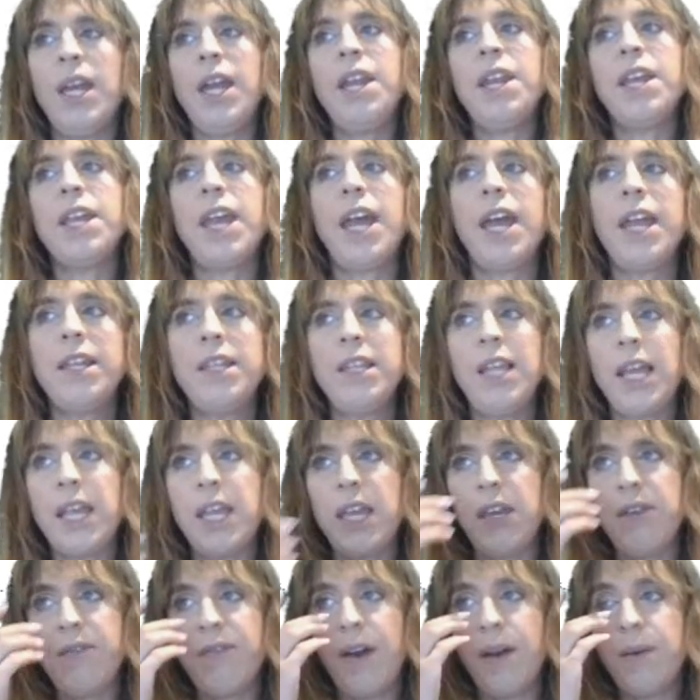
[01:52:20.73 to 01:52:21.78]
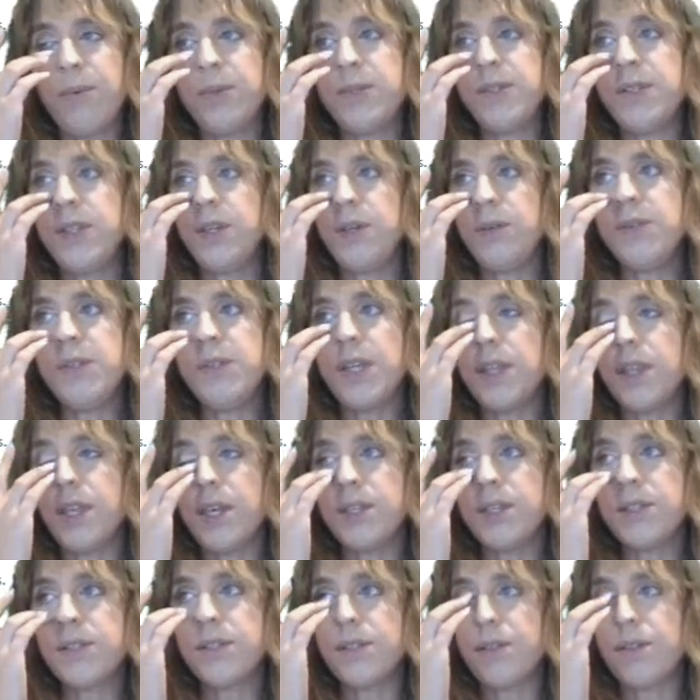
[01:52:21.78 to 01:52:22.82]
And again, like if I was using
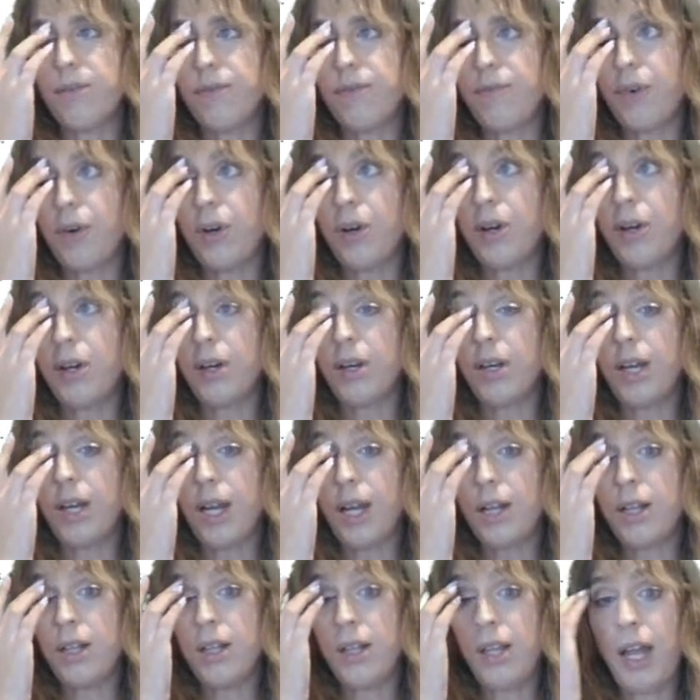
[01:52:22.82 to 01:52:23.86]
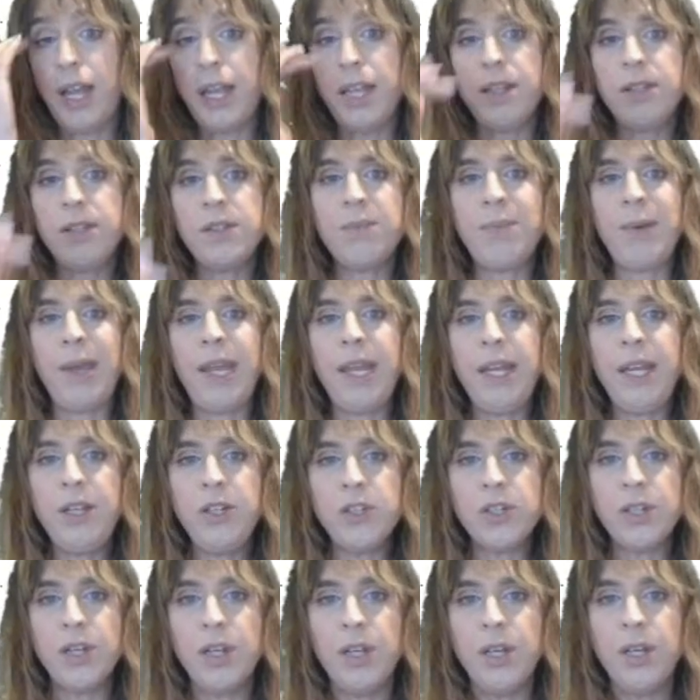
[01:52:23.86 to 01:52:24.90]
this for a client's
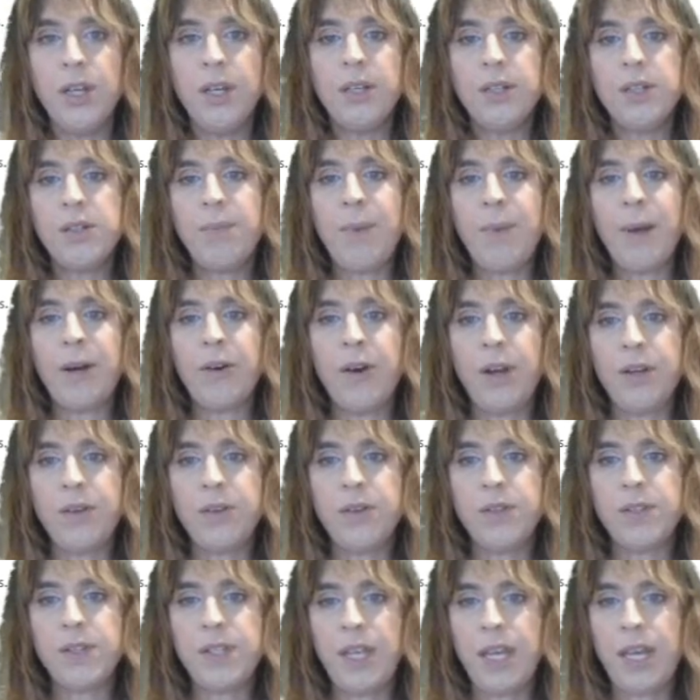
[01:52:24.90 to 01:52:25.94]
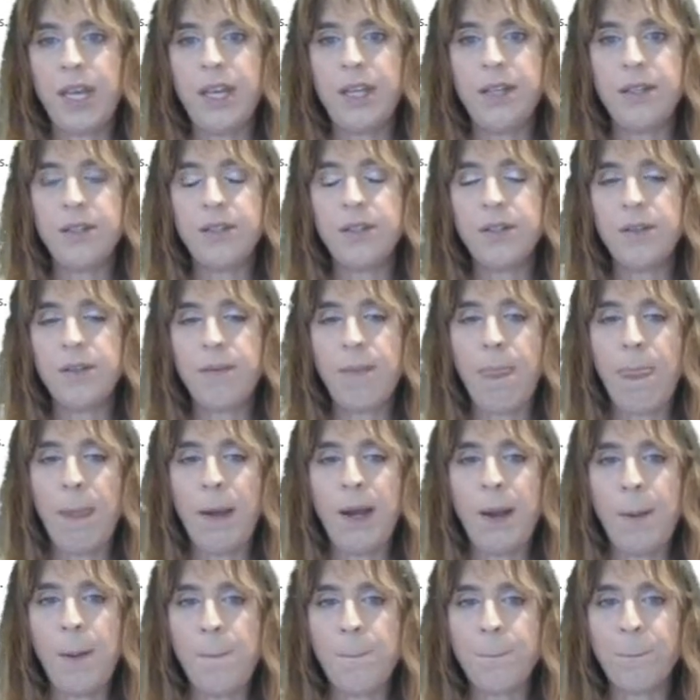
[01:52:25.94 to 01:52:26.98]
page to better understand
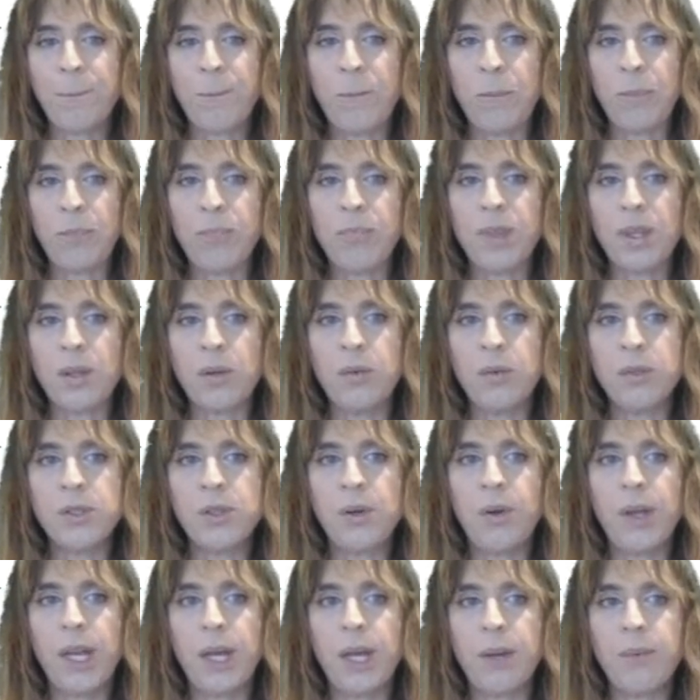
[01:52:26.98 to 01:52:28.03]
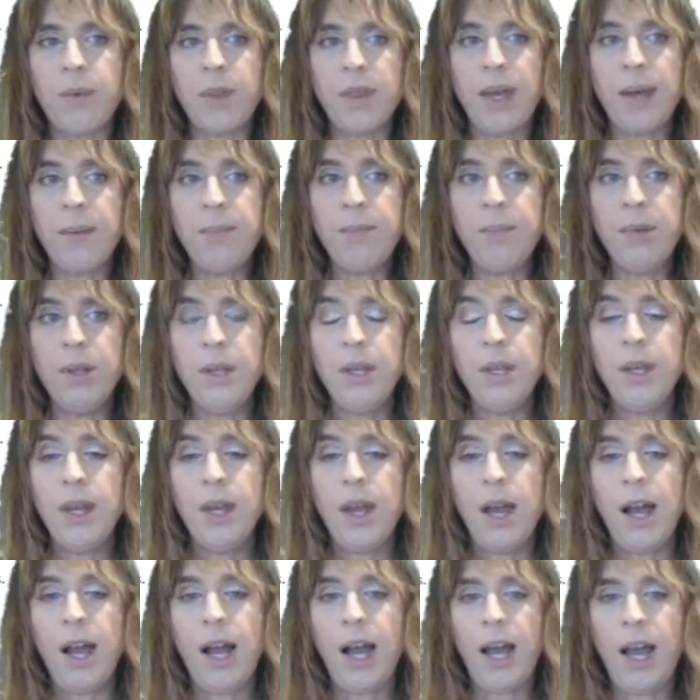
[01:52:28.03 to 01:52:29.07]
what's going on with them,
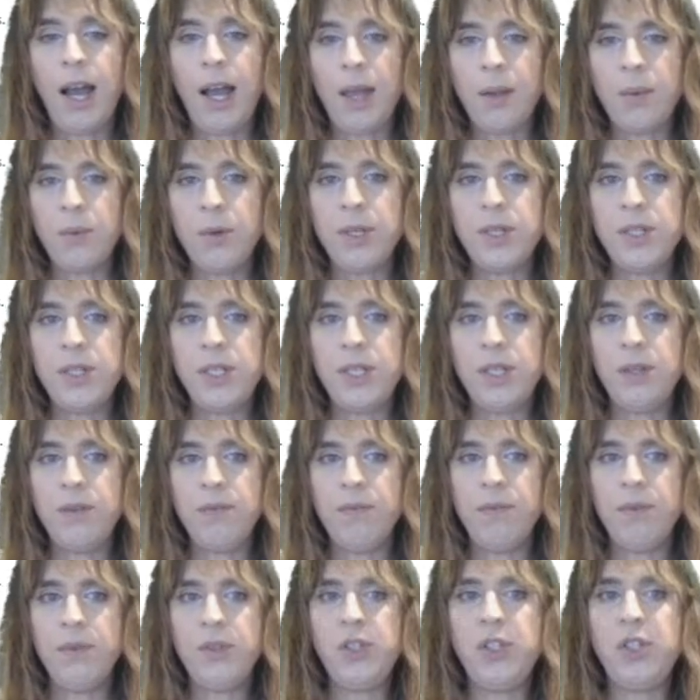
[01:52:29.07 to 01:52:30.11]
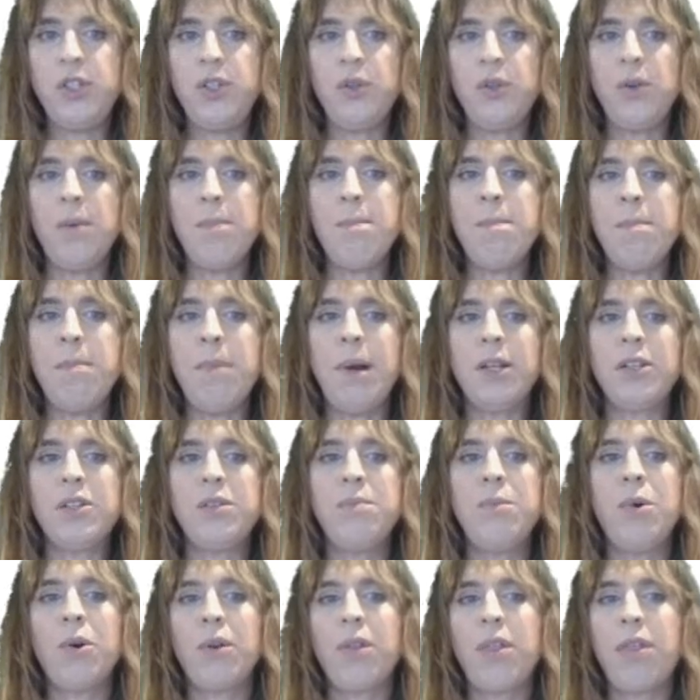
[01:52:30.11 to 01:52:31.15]
I would do a much
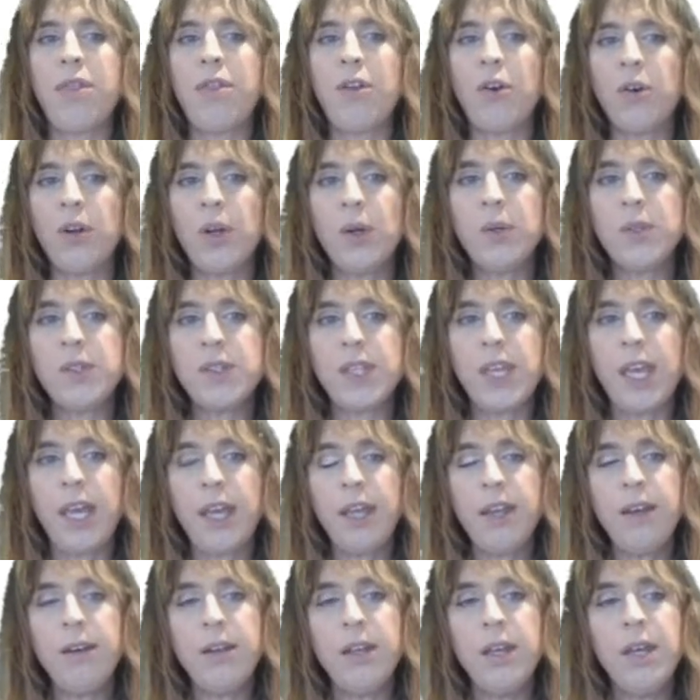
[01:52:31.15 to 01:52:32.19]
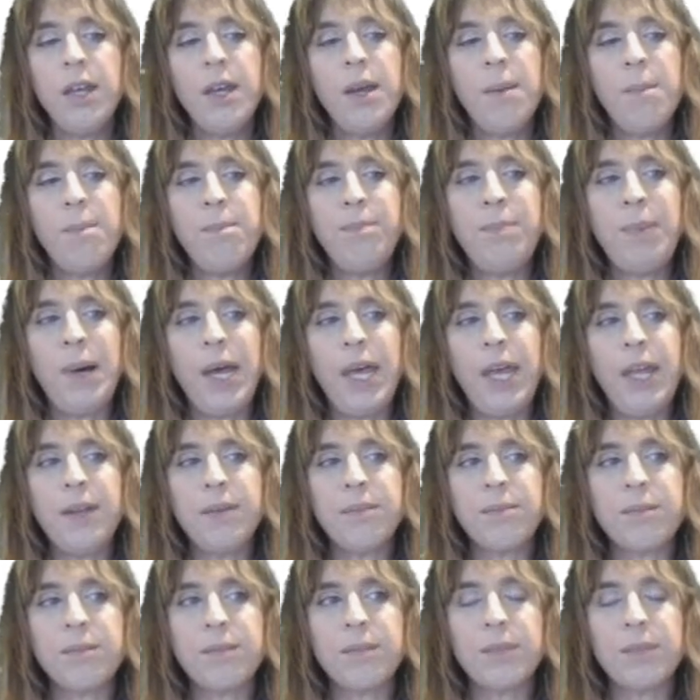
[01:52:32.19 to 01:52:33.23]
more thorough scan. But